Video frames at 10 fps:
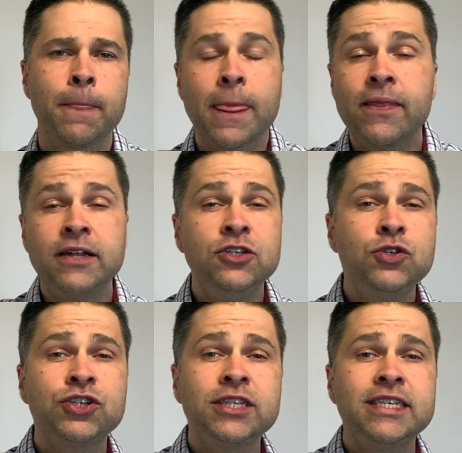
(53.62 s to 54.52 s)
And then
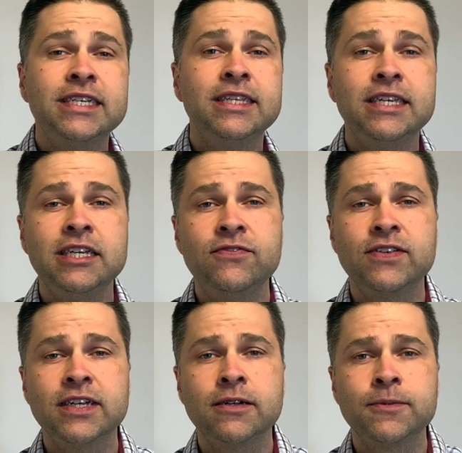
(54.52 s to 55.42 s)
usually in the
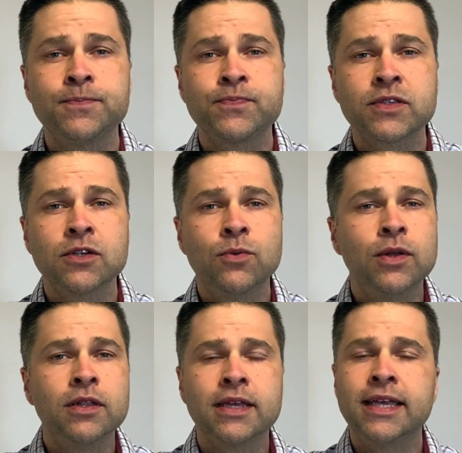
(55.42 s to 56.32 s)
evening,
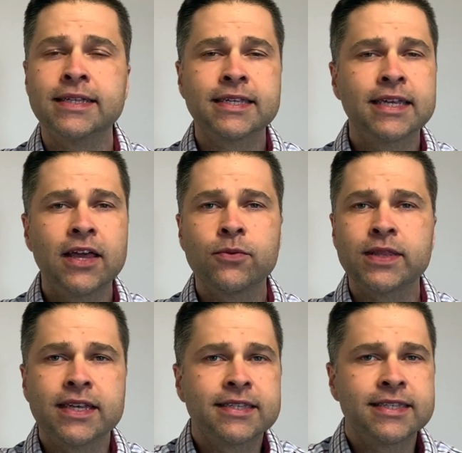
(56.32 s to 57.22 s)
we'll get together
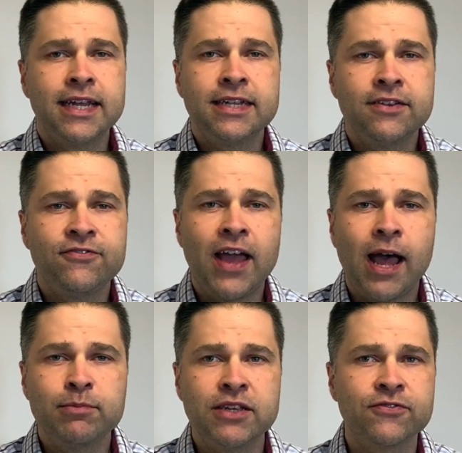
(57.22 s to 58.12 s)
with the extended
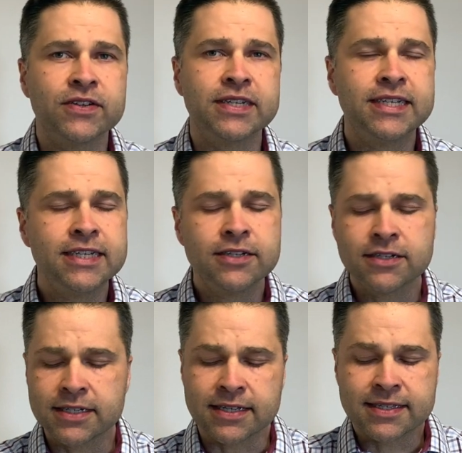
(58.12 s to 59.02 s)
family for dinner
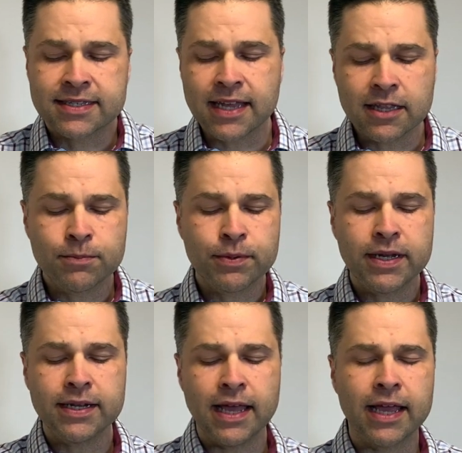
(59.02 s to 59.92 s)
to
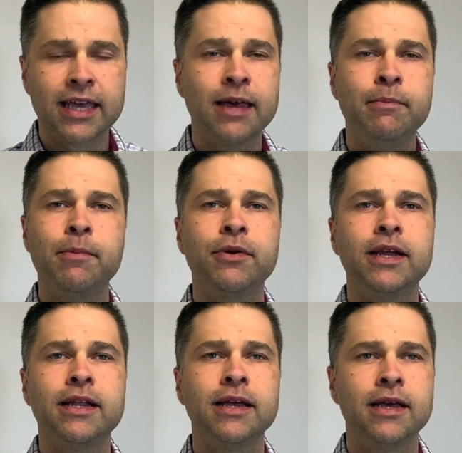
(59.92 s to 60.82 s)
celebrate and
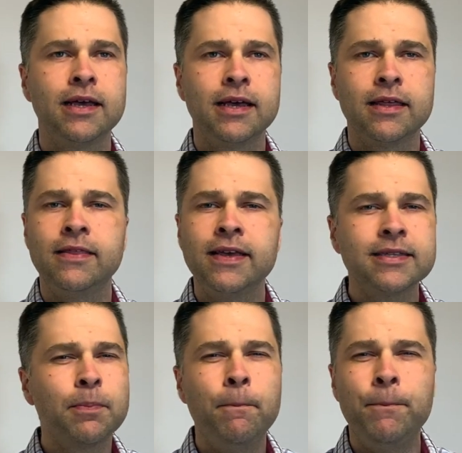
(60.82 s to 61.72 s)
commemorate
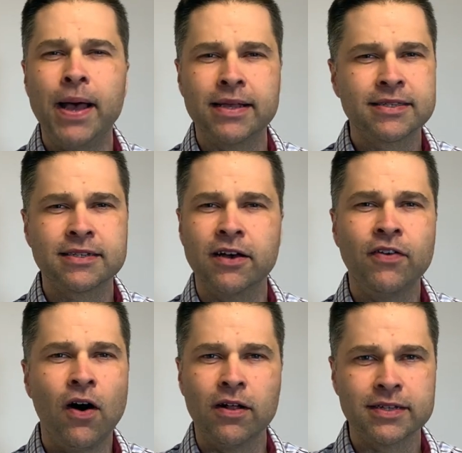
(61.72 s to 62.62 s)
this best of
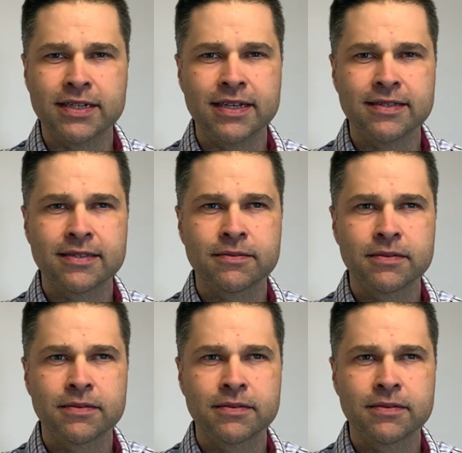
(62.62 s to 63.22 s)
holidays.